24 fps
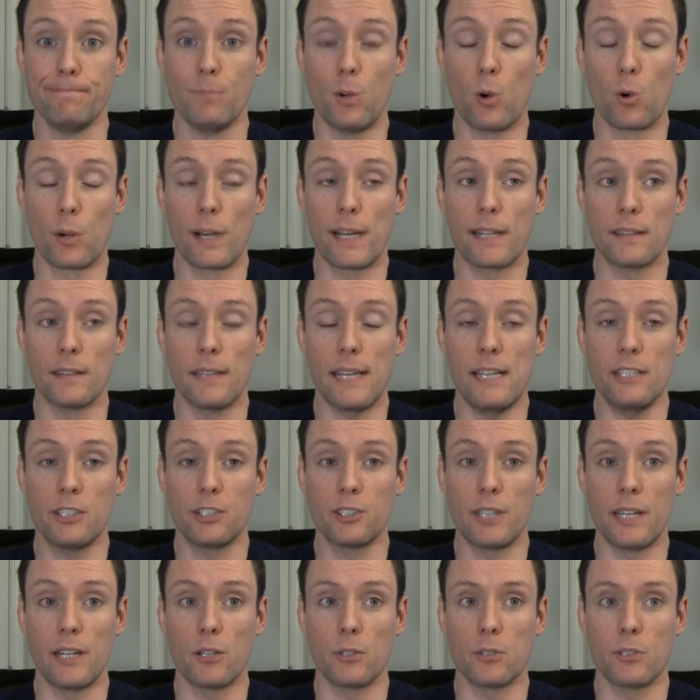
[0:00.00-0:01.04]
Or at
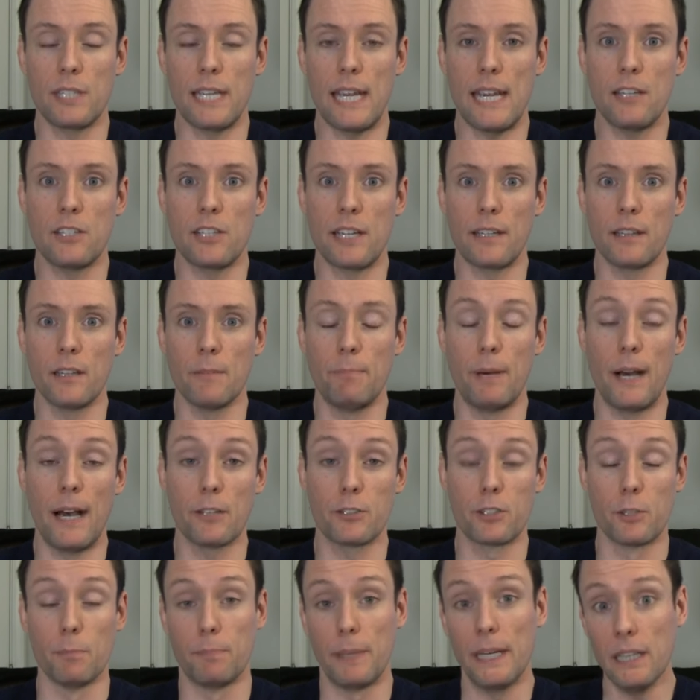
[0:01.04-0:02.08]
least they're teasing the
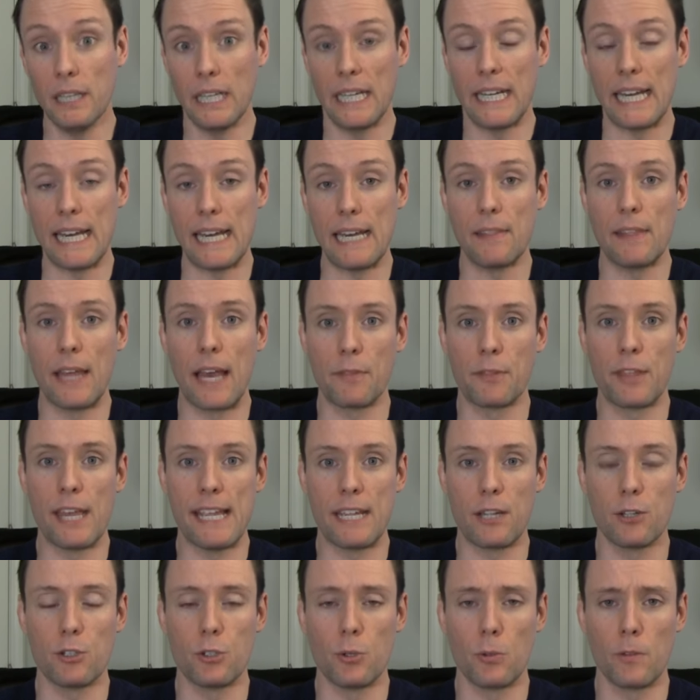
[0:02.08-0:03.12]
possibility that
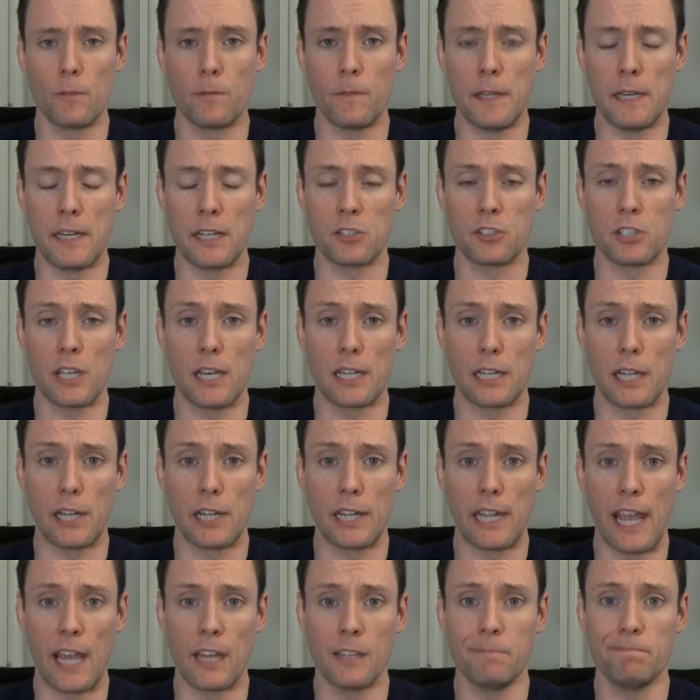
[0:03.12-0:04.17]
they could do the Phoenix Saga
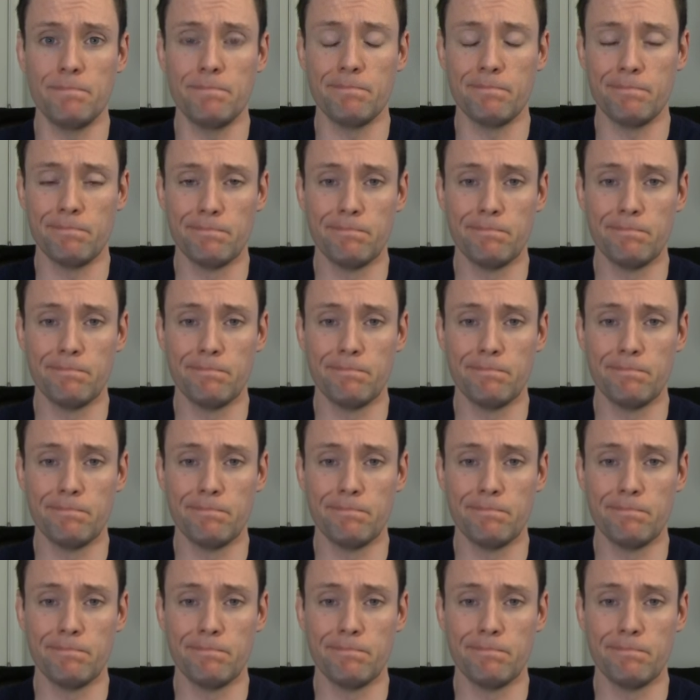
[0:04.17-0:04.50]
again.